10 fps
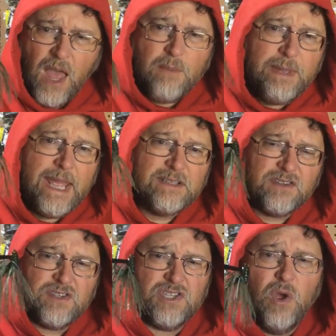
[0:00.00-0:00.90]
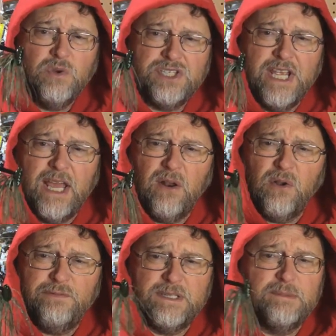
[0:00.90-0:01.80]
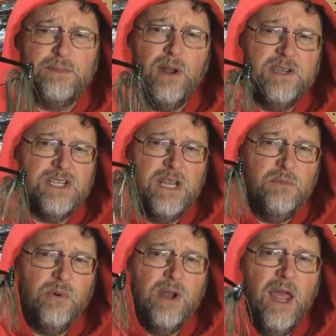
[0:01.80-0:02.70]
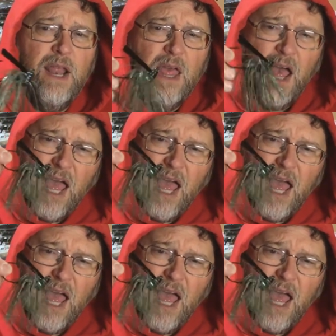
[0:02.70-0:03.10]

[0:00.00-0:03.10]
man's stone jig. I don't know if it's in production anymore or not.